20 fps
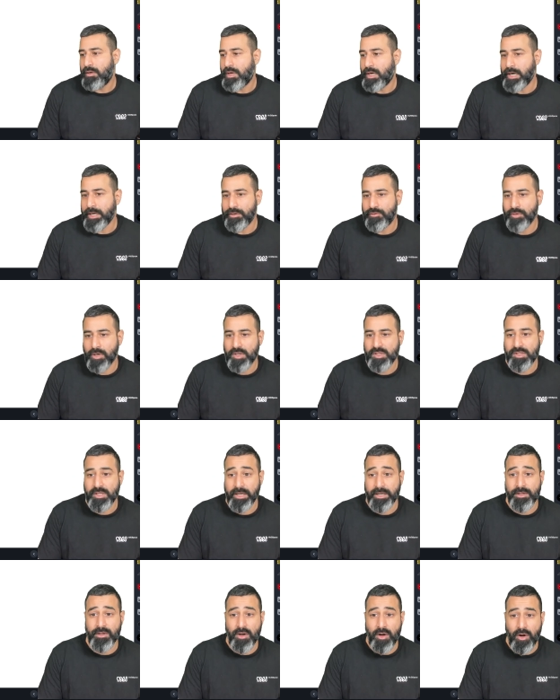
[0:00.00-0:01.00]

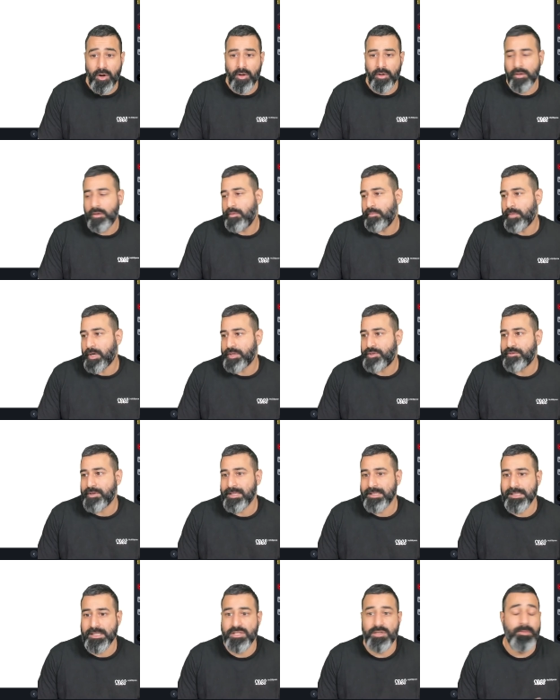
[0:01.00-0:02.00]
hydroxide on my
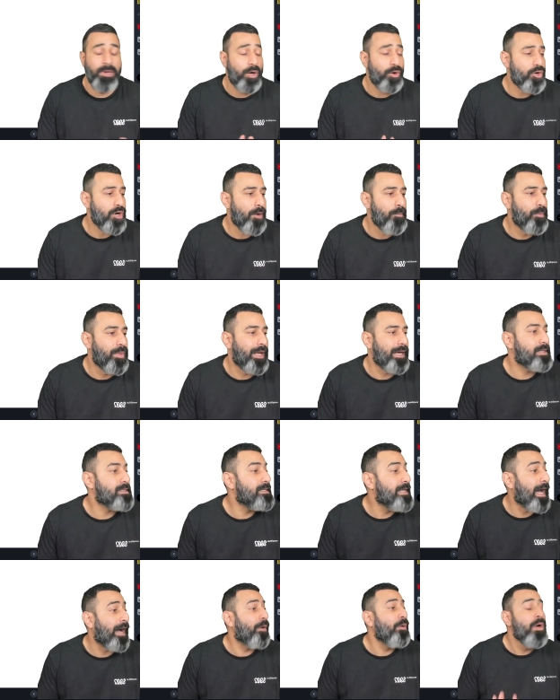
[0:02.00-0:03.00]
transition metal complex.
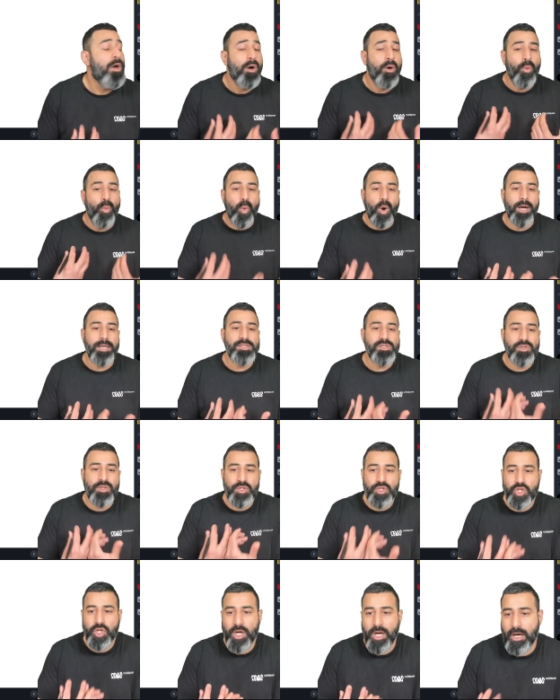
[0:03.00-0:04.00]
Now, what is the
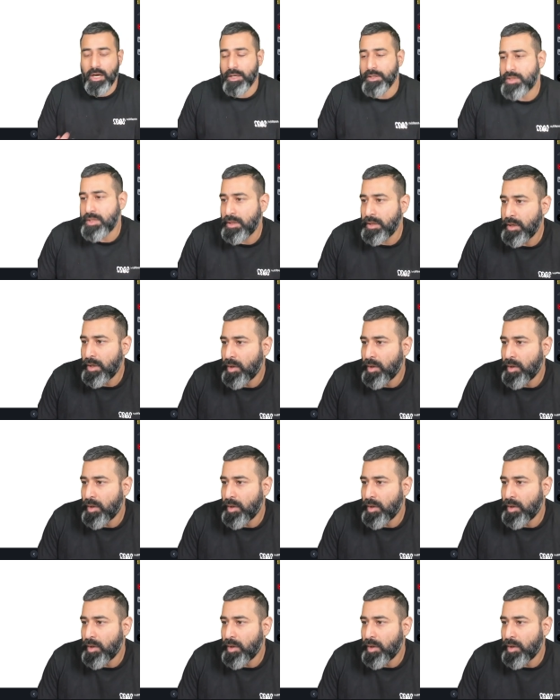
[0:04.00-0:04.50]
charge?